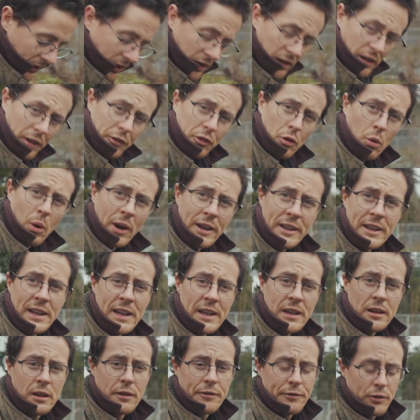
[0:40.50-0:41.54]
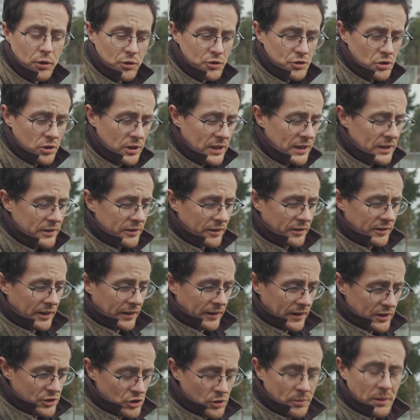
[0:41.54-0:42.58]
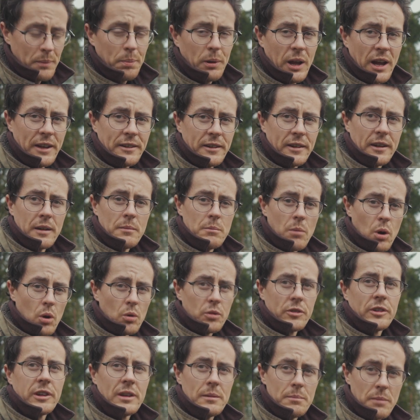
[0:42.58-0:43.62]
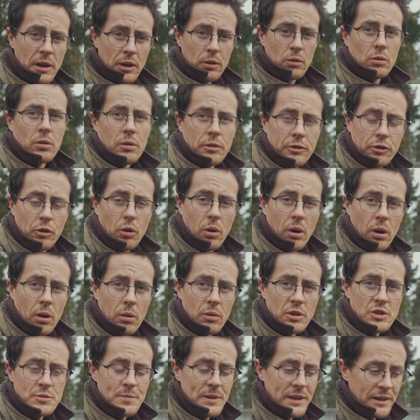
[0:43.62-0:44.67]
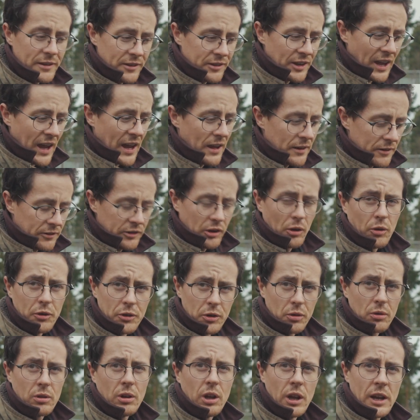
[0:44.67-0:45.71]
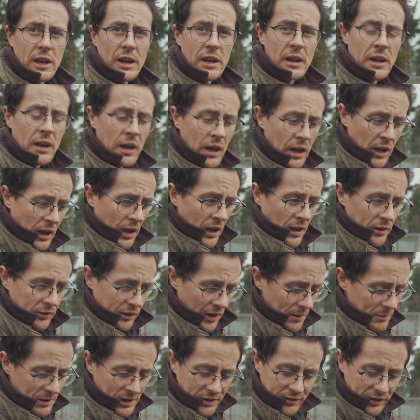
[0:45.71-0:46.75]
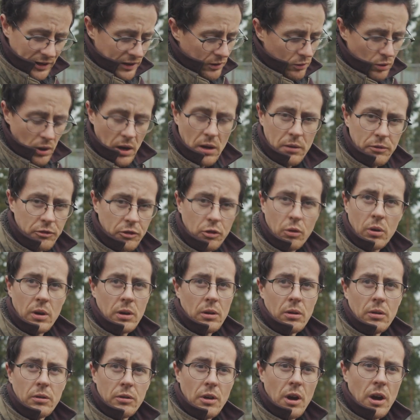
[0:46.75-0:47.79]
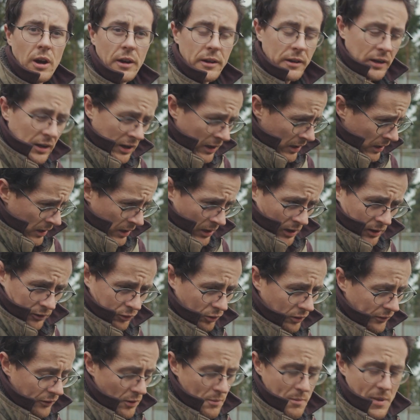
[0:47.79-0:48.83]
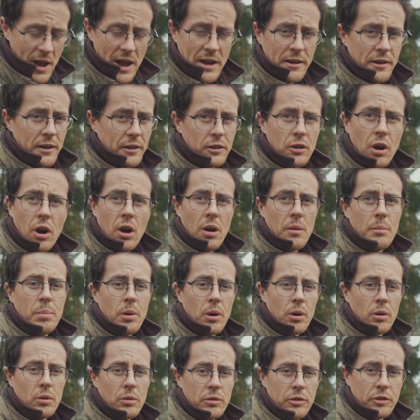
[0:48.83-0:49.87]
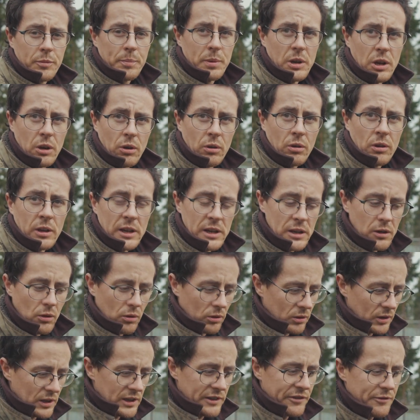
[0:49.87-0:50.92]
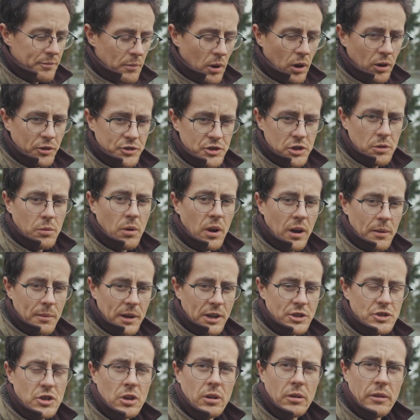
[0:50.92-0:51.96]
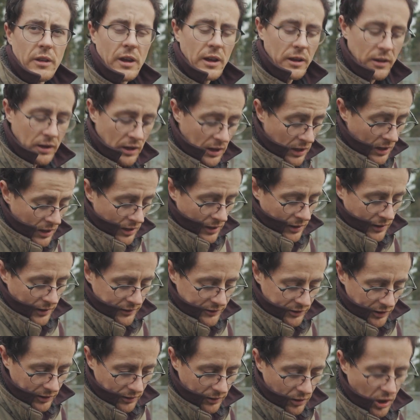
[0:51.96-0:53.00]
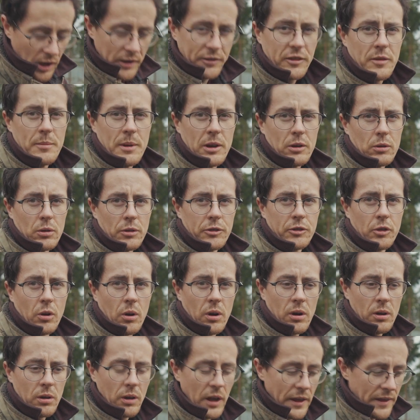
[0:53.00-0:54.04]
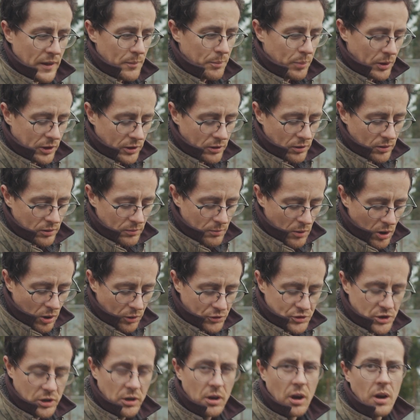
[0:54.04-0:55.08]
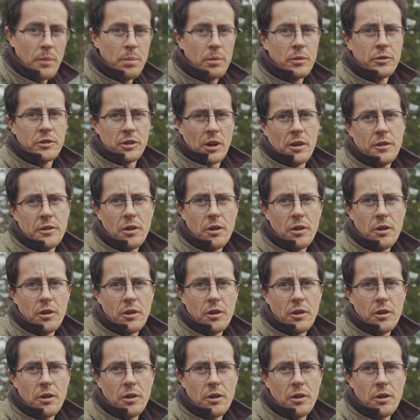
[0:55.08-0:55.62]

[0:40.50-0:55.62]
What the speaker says: And so one key to fruit trees is that they should be planted in mostly mineral soil, which means sand, silt, or clay. So that means in-ground soil, not sort of amended compost purely or leaf mulch. You want to make sure that it's in lots of mineral soil and then put your mulch and compost on